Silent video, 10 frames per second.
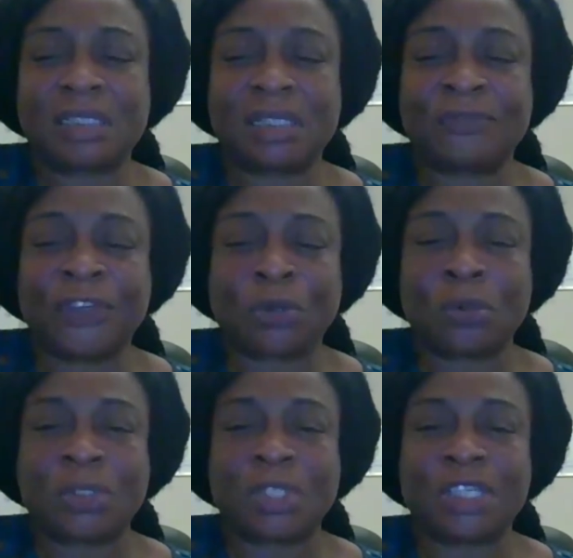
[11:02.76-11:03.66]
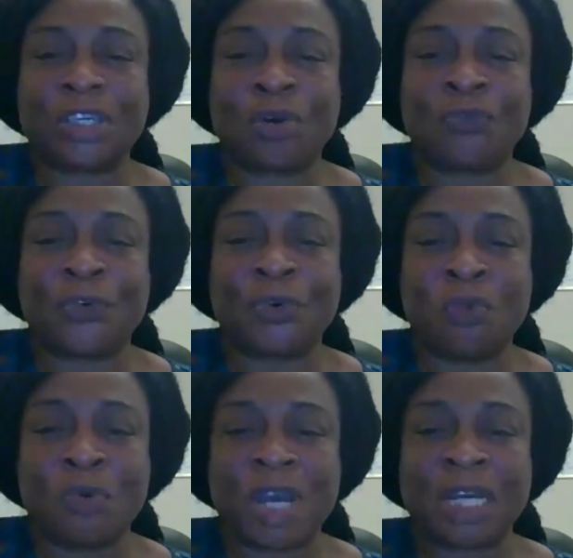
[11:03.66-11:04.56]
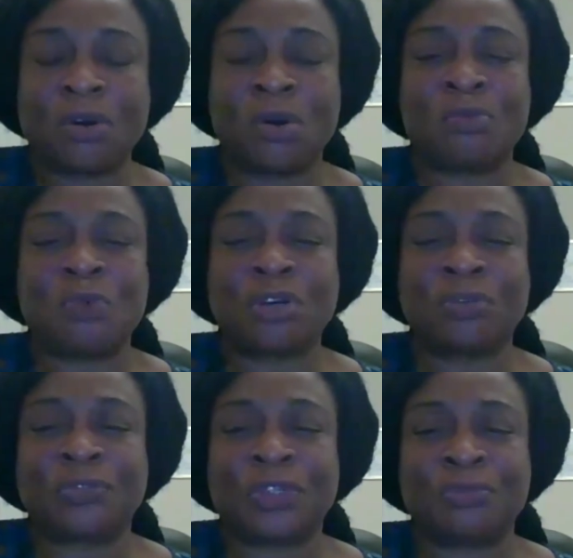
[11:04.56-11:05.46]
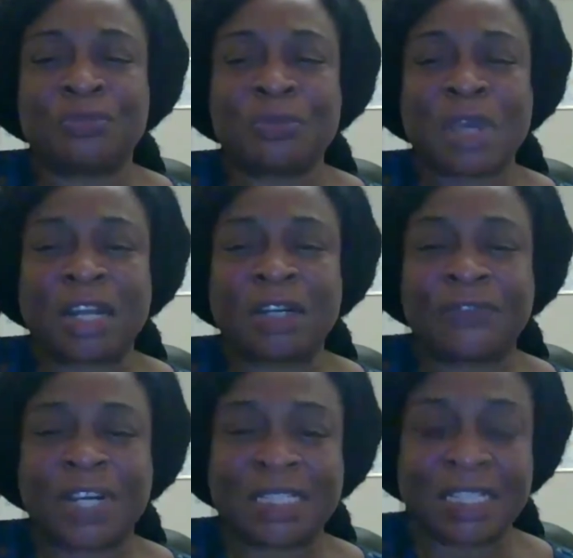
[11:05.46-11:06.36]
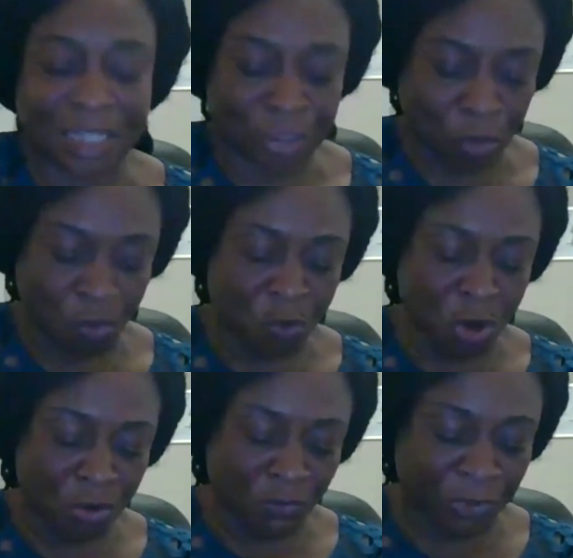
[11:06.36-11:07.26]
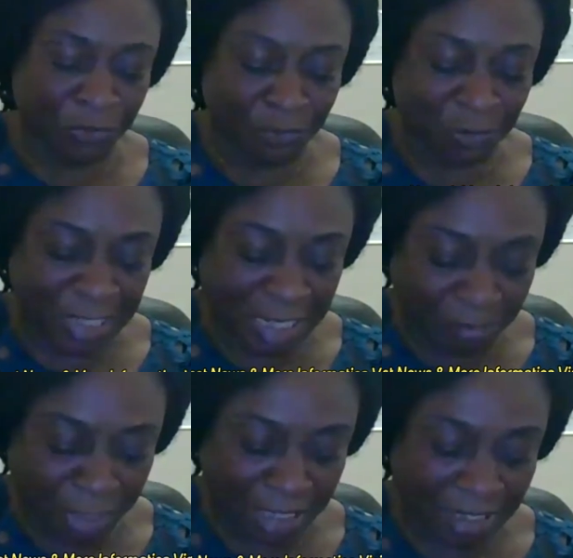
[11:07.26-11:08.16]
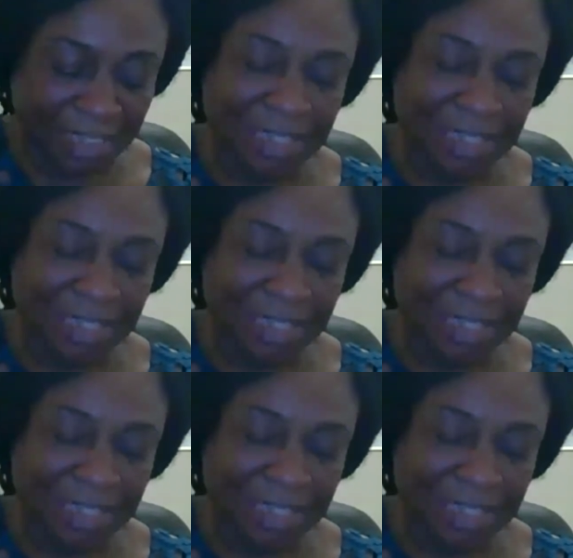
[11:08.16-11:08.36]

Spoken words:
difficulty of a woman, or one of the advantages, or one of the setbacks